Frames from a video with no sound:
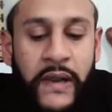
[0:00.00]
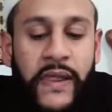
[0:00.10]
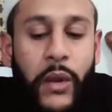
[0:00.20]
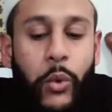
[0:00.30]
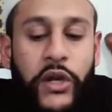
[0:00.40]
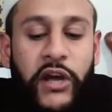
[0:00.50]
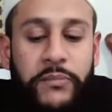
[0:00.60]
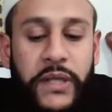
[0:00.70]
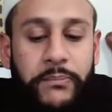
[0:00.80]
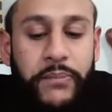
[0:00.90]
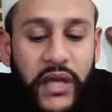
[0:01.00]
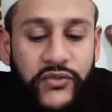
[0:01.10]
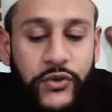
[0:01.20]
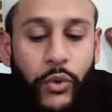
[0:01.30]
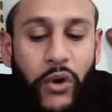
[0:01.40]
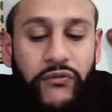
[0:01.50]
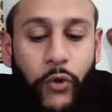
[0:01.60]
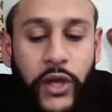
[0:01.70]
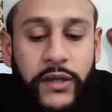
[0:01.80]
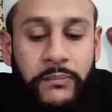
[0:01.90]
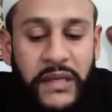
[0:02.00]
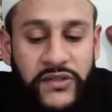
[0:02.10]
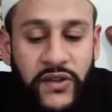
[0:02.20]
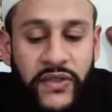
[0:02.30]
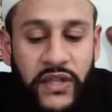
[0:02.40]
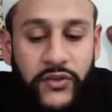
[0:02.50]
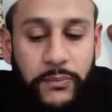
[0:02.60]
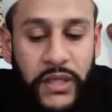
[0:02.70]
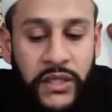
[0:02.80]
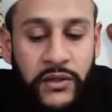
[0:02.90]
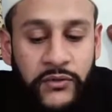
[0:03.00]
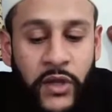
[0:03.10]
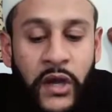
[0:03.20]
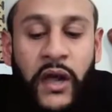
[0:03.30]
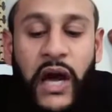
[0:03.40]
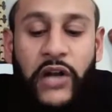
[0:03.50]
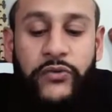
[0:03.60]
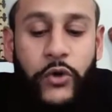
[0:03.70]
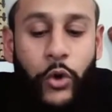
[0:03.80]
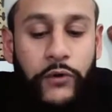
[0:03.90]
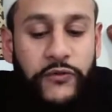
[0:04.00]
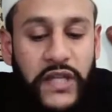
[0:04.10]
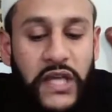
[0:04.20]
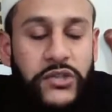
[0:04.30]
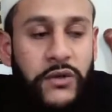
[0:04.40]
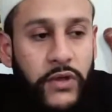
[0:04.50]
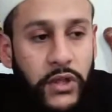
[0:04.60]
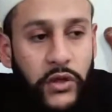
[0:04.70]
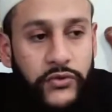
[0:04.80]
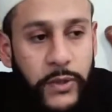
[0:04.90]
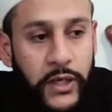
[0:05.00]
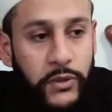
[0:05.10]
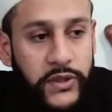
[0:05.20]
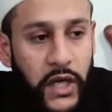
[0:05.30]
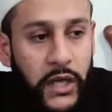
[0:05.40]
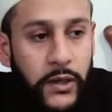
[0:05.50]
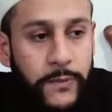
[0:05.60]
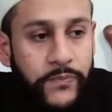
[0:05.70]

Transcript: it would have been best to avoid mentioning these opinions out of glorification of Allah subhanahu wa ta'ala.